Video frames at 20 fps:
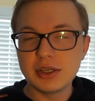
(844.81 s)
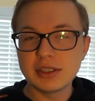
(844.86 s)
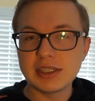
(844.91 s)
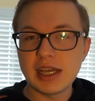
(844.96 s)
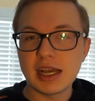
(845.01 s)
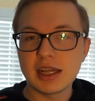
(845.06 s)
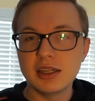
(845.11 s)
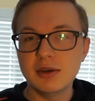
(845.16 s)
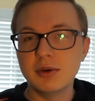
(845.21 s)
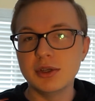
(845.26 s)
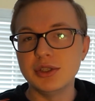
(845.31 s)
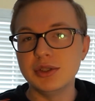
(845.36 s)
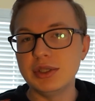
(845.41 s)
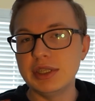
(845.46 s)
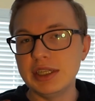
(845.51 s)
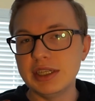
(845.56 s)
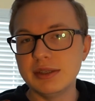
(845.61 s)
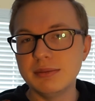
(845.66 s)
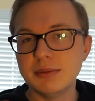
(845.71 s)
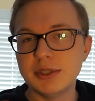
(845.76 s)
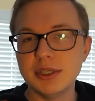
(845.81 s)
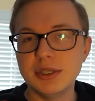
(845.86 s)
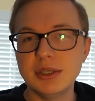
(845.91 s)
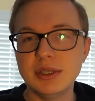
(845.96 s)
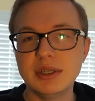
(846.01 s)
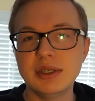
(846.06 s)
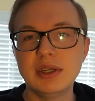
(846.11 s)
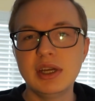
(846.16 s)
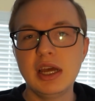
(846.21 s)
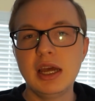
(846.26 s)
exactly what you need them to
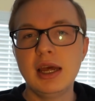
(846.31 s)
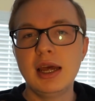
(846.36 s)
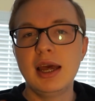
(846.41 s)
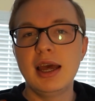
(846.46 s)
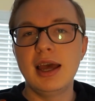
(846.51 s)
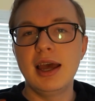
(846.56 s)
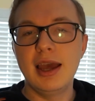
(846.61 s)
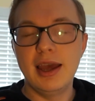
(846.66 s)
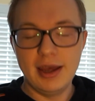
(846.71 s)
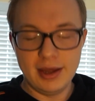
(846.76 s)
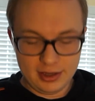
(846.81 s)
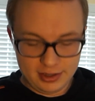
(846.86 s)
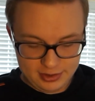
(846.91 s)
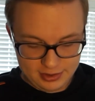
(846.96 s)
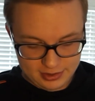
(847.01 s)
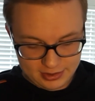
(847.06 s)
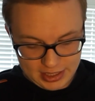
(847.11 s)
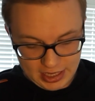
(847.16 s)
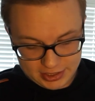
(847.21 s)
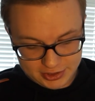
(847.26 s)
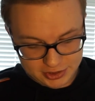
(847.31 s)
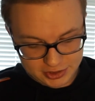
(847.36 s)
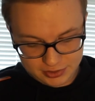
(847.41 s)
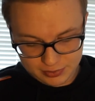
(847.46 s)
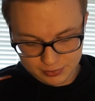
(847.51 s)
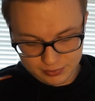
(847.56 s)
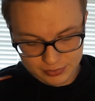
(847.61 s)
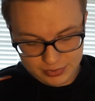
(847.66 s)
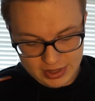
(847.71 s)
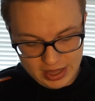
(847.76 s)
do, and that's
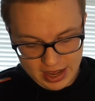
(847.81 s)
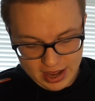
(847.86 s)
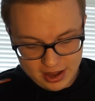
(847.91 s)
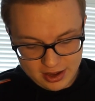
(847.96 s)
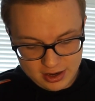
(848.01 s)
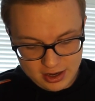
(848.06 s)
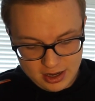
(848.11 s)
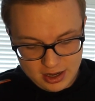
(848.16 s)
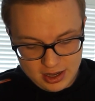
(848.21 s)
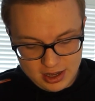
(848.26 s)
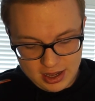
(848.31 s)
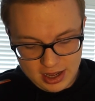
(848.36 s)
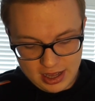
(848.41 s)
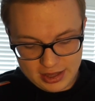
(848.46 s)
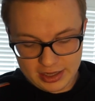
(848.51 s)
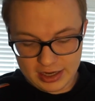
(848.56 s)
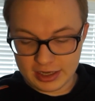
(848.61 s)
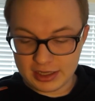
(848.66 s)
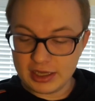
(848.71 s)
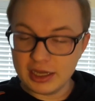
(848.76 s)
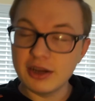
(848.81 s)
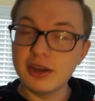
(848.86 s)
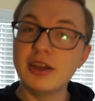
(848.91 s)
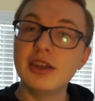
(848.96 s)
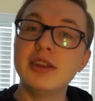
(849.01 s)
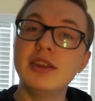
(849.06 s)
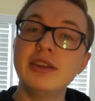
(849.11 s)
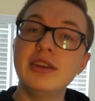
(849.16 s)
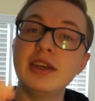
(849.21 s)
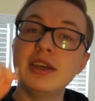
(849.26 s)
just that. And then I carry
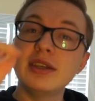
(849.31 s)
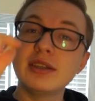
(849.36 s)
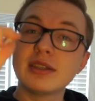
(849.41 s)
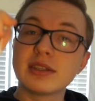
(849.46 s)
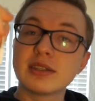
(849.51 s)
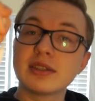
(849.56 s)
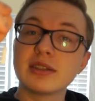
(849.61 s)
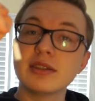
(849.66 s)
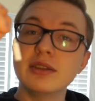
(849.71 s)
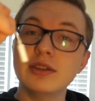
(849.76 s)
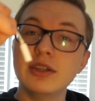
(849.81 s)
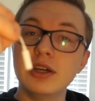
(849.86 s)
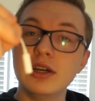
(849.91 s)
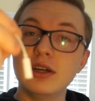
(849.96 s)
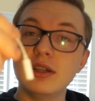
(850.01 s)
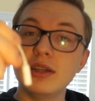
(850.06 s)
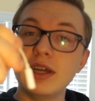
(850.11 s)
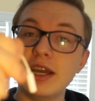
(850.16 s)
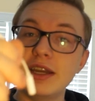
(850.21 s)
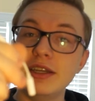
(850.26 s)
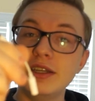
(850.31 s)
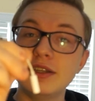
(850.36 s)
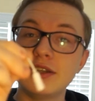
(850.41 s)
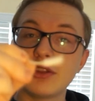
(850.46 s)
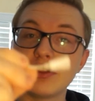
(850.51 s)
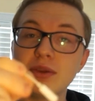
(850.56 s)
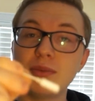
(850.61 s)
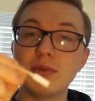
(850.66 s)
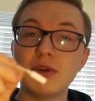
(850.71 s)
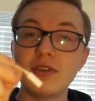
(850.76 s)
this, the Lightning to
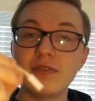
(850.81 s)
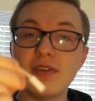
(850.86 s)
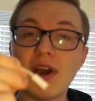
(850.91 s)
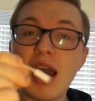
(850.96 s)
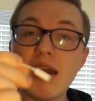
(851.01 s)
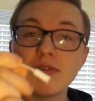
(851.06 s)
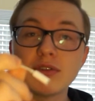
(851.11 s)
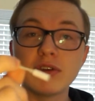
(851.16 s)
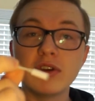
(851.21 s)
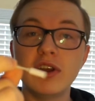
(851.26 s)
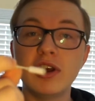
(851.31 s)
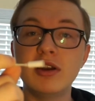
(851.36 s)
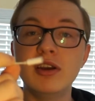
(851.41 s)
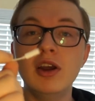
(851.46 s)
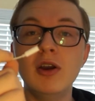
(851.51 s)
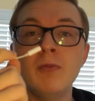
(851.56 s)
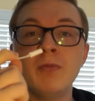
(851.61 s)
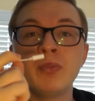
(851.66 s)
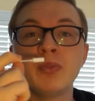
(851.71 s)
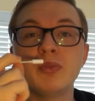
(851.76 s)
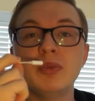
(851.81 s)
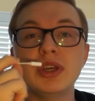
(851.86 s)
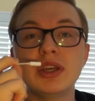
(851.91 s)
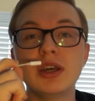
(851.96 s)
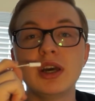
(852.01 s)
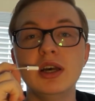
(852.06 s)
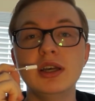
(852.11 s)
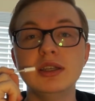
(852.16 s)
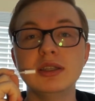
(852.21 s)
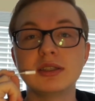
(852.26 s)
3.5 around,
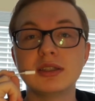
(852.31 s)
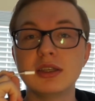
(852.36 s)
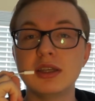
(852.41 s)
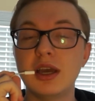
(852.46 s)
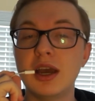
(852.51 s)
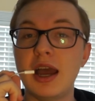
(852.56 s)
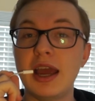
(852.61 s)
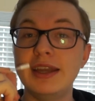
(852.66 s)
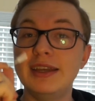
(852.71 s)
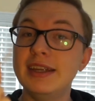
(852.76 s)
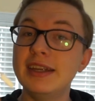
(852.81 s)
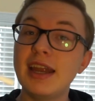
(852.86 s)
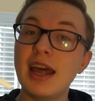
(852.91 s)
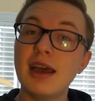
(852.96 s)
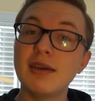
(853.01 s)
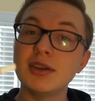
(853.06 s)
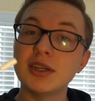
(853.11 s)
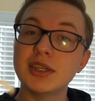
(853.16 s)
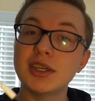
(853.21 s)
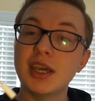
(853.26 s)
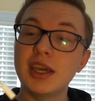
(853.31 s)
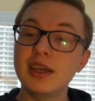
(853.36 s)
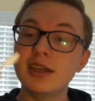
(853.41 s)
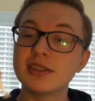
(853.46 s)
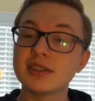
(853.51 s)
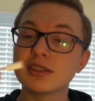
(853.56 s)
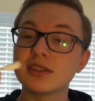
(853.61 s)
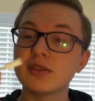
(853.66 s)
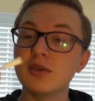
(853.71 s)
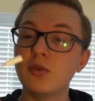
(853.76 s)
because I did have a
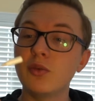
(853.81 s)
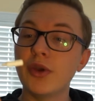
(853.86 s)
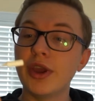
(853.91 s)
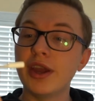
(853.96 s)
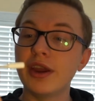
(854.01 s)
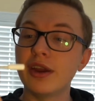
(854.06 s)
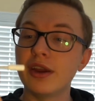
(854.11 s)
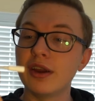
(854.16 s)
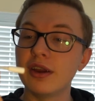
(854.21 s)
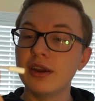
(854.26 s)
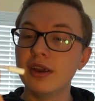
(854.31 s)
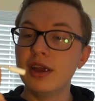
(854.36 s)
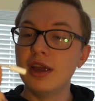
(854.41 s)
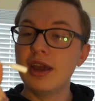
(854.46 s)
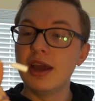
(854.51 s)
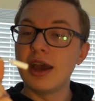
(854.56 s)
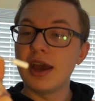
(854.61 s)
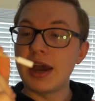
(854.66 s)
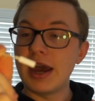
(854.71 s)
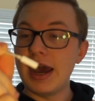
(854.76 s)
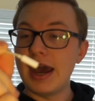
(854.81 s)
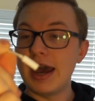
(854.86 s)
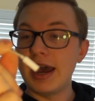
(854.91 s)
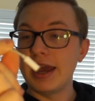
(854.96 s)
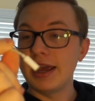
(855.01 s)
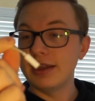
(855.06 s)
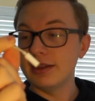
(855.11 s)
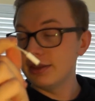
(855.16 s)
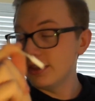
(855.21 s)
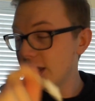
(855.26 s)
case where
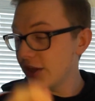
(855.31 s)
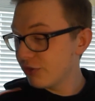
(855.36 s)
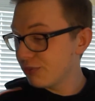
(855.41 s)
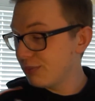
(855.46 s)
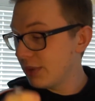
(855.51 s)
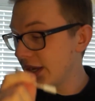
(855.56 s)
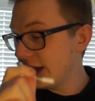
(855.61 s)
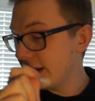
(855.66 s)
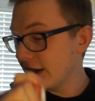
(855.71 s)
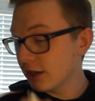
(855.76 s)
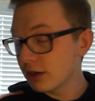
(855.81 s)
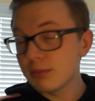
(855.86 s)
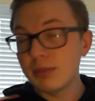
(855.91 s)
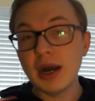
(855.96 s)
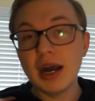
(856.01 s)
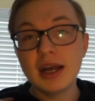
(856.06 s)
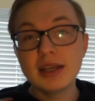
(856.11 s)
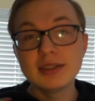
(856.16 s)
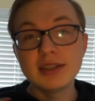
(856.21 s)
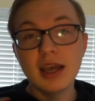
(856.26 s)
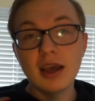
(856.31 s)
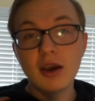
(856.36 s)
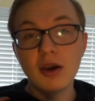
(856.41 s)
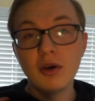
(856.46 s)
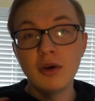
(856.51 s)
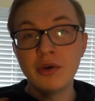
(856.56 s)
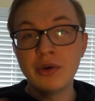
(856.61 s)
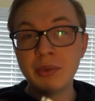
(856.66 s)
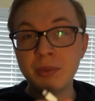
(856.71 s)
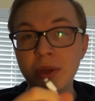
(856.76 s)
I left my AirPods at
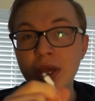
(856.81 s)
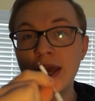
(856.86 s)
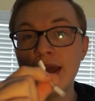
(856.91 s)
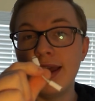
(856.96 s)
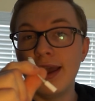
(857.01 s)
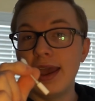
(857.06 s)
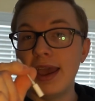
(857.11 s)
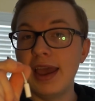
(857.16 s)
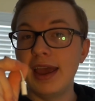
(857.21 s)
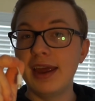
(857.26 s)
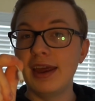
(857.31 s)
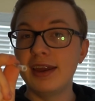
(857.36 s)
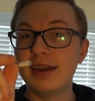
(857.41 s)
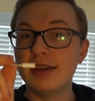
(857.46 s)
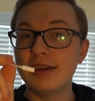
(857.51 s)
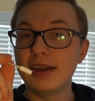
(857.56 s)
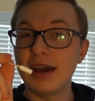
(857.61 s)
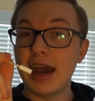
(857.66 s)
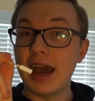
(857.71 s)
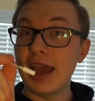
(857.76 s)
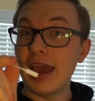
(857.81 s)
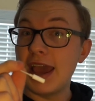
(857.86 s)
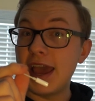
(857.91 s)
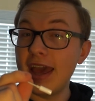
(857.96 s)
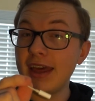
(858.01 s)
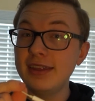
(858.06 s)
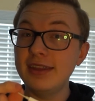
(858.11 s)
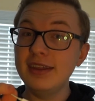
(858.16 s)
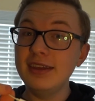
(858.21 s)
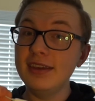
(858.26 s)
home and I
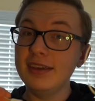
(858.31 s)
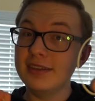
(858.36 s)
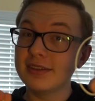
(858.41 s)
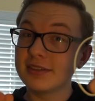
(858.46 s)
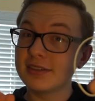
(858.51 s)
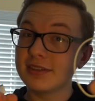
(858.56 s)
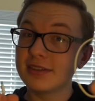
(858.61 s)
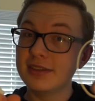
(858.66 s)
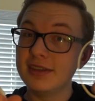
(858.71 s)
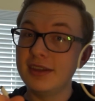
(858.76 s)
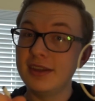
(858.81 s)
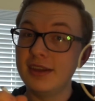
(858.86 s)
had these,